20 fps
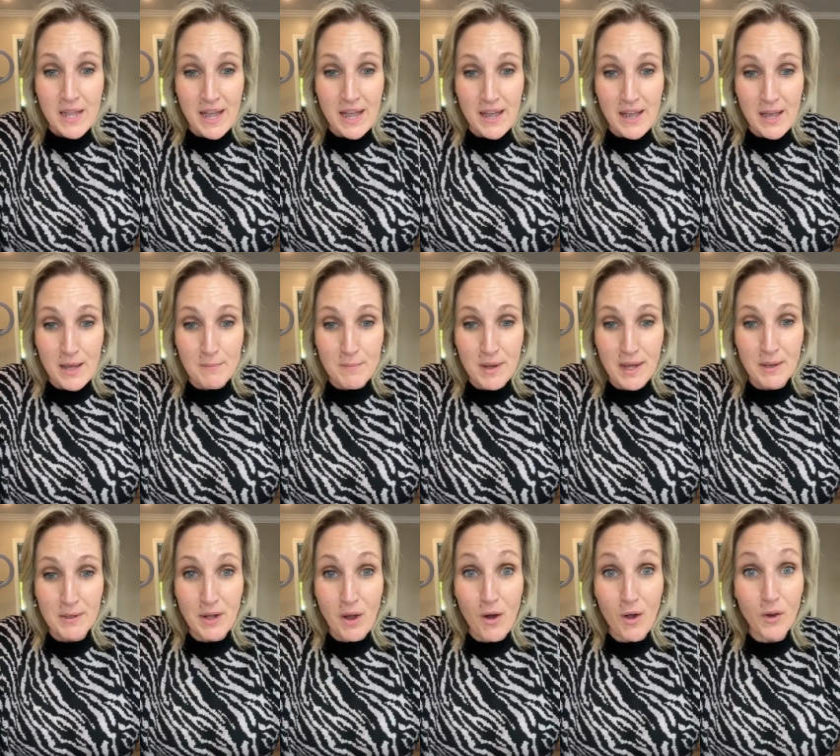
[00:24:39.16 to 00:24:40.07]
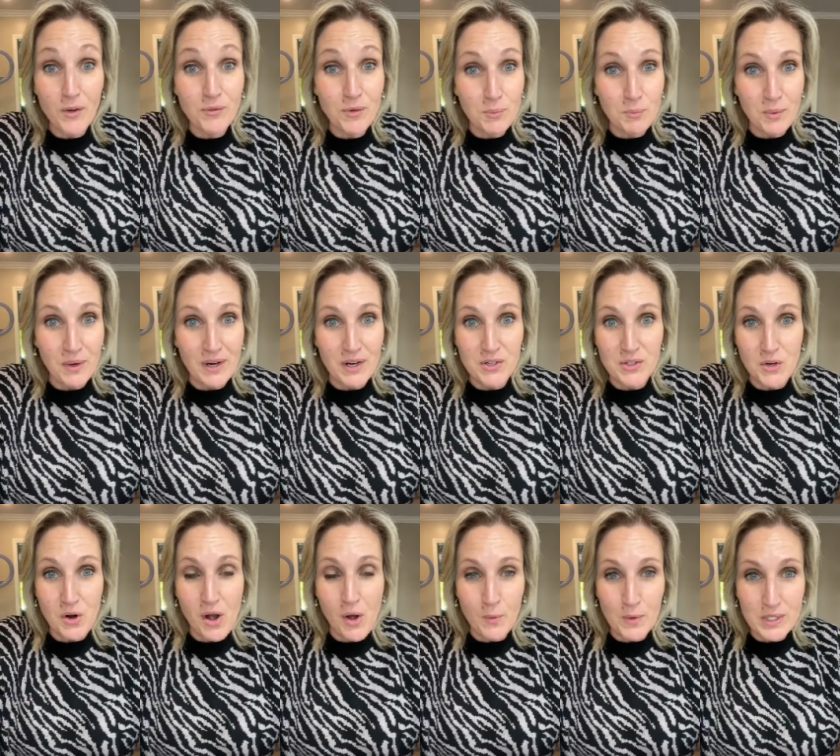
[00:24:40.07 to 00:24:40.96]
But all of your
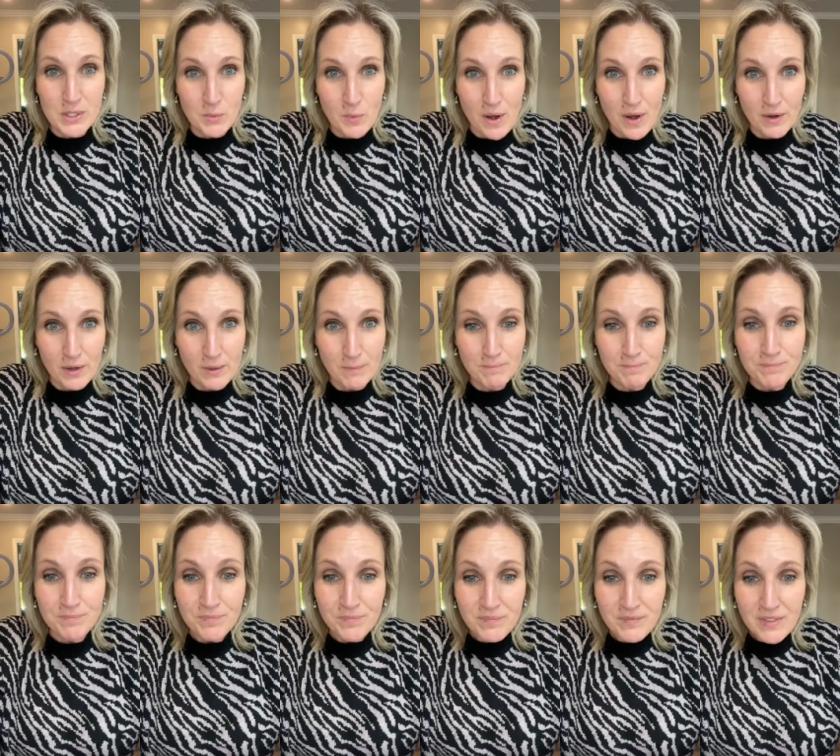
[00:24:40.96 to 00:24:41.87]
prayers are always welcome.